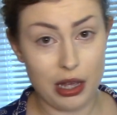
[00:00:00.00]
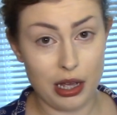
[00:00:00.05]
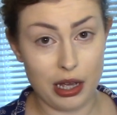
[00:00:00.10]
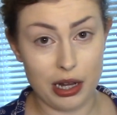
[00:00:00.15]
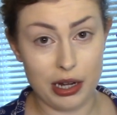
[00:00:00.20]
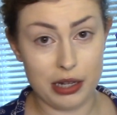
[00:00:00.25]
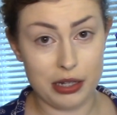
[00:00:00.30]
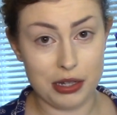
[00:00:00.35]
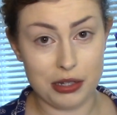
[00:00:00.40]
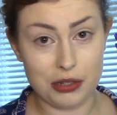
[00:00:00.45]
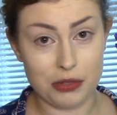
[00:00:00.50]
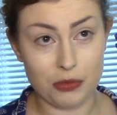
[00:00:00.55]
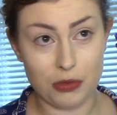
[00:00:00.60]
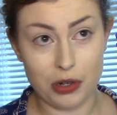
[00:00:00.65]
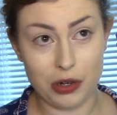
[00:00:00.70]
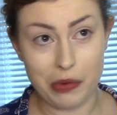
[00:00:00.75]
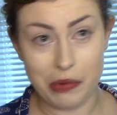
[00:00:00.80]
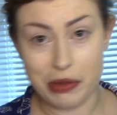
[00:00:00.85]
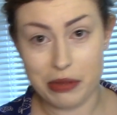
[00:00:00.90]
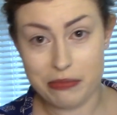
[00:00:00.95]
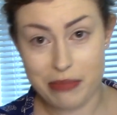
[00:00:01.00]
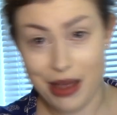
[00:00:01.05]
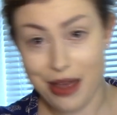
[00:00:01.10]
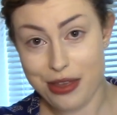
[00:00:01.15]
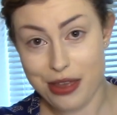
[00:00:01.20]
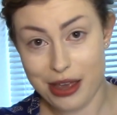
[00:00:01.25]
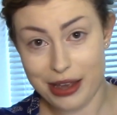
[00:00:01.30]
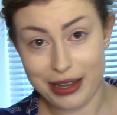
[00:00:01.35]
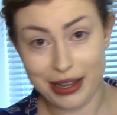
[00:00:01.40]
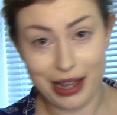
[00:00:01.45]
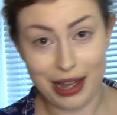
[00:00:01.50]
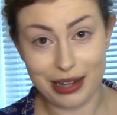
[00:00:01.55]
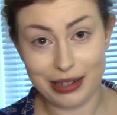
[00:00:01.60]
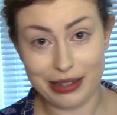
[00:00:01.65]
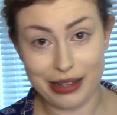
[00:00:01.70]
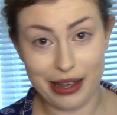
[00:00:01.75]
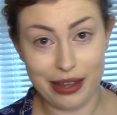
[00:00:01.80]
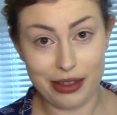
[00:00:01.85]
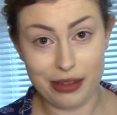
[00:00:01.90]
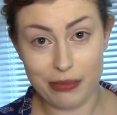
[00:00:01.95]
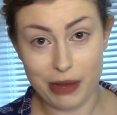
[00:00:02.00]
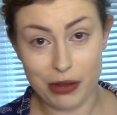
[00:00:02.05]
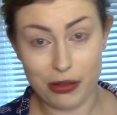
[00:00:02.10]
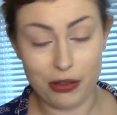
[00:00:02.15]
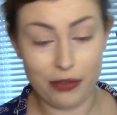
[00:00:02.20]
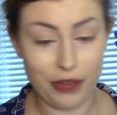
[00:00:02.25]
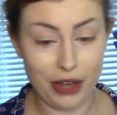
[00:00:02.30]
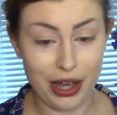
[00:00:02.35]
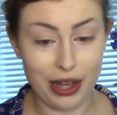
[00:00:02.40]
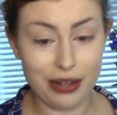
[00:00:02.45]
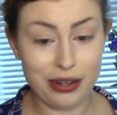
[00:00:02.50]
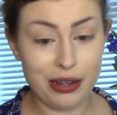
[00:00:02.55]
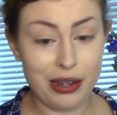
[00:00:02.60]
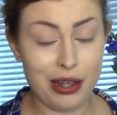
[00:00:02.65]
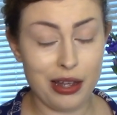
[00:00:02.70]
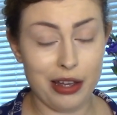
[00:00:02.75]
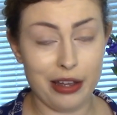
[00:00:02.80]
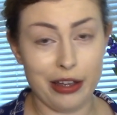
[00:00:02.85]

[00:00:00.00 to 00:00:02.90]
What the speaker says: and he doesn't want to admit that he can't get them out the van.